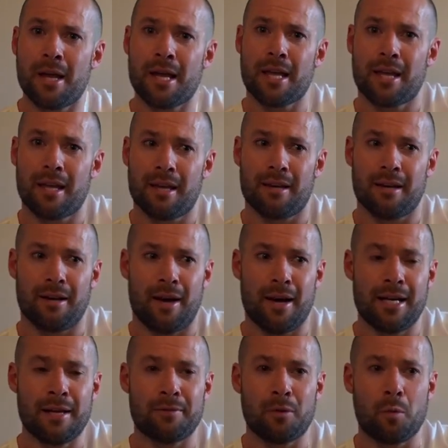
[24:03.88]
like,
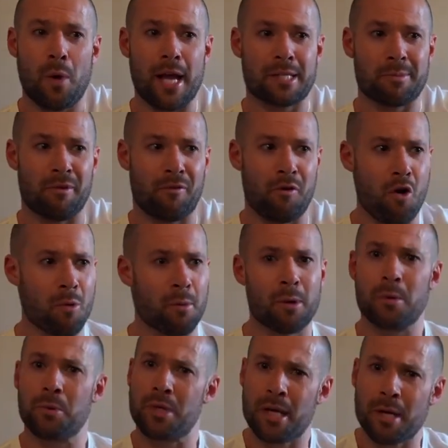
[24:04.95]
I lifted weights before, but
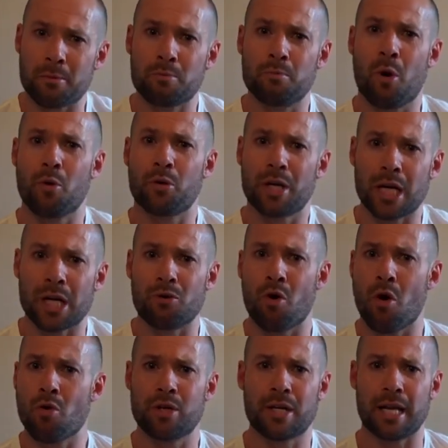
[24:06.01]
it was in a moaning and
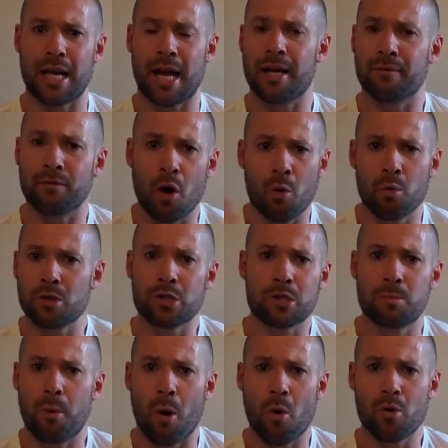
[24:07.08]
groaning and kind of no one
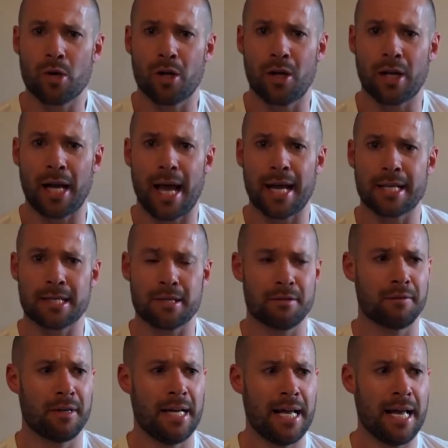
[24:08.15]
spoke and all that kind of
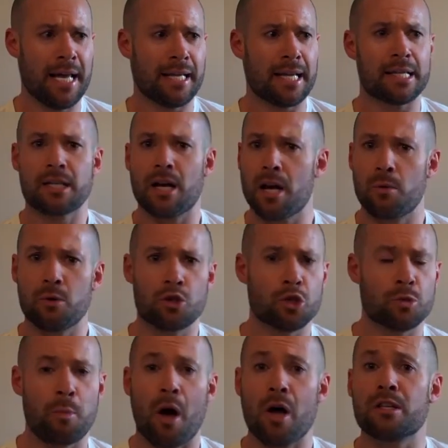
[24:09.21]
stuff. This guy was
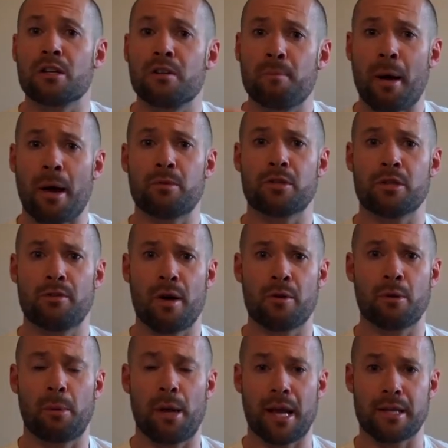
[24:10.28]
just positive, bouncing
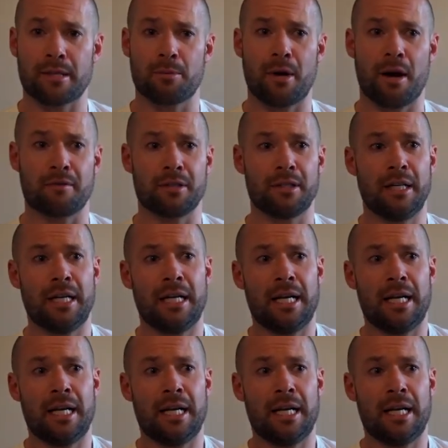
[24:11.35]
around the place, whatever.